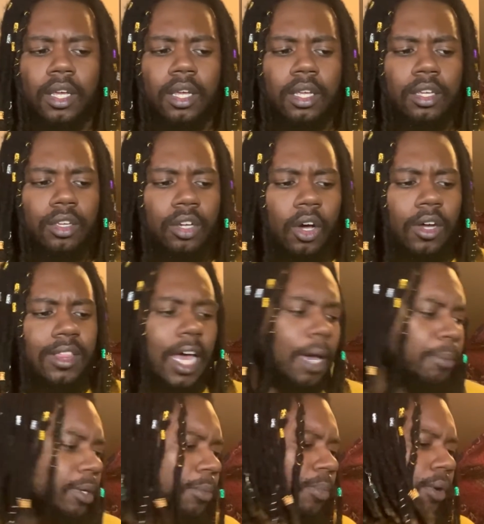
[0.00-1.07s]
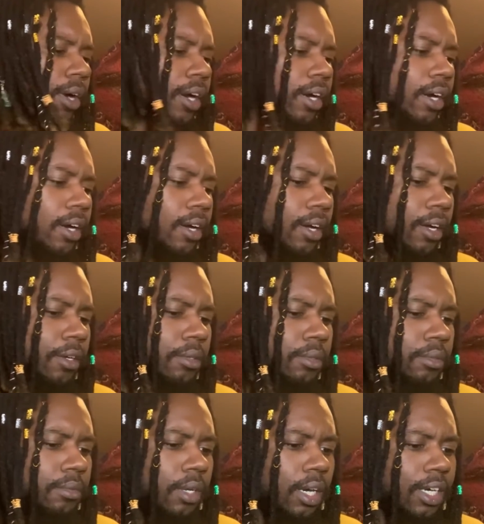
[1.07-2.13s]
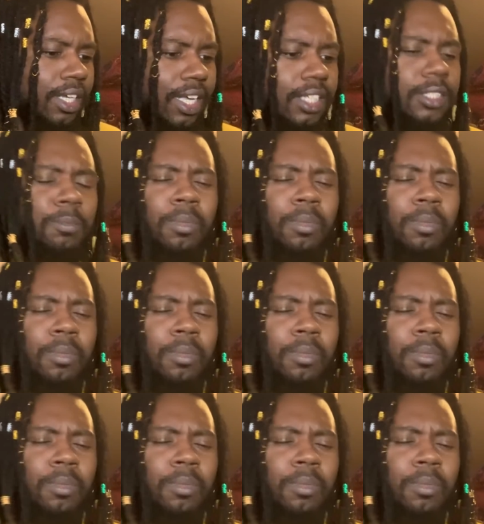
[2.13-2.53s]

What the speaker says: you know, a lot of people are against